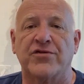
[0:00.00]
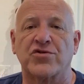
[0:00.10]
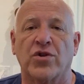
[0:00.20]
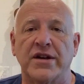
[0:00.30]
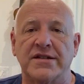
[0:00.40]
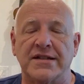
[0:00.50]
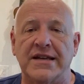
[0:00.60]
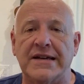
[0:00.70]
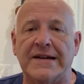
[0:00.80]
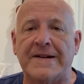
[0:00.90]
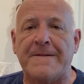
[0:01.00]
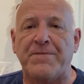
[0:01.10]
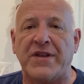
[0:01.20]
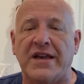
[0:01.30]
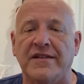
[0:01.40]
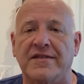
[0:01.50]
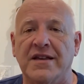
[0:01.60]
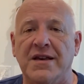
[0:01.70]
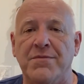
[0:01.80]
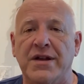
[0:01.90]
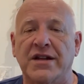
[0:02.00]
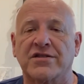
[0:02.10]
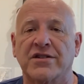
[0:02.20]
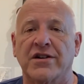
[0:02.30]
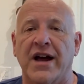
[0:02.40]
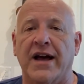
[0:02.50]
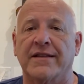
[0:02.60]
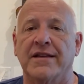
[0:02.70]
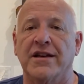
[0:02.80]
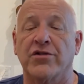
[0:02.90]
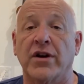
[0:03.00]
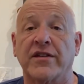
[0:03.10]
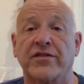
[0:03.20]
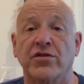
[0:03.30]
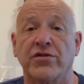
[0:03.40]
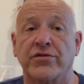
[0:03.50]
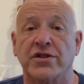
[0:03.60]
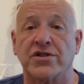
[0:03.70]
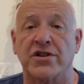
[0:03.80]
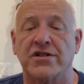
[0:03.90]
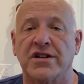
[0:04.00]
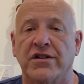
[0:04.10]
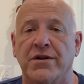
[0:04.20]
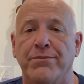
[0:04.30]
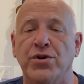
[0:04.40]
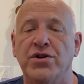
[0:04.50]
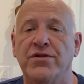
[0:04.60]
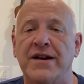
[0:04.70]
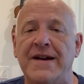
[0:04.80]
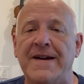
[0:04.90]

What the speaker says: Troisi. He's the minister at the Grace Lutheran Church here in Boone.